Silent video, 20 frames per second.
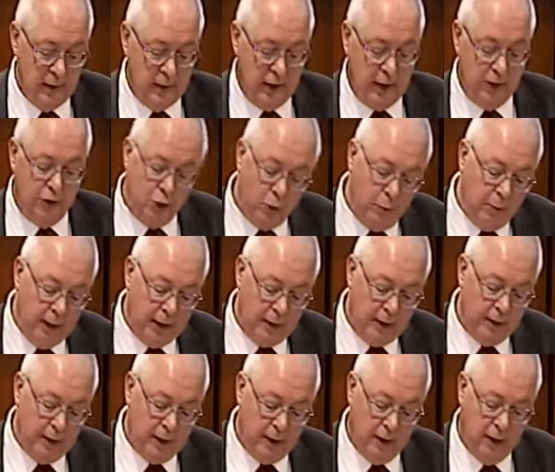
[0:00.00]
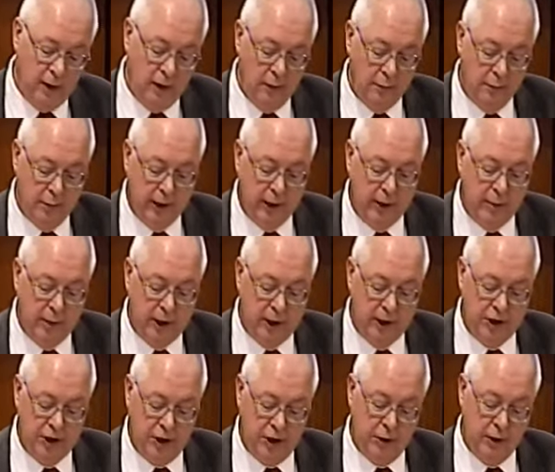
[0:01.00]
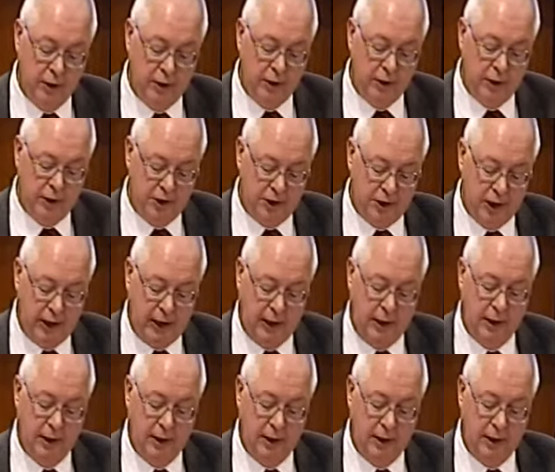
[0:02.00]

new Maidenhill Primary School and Nursery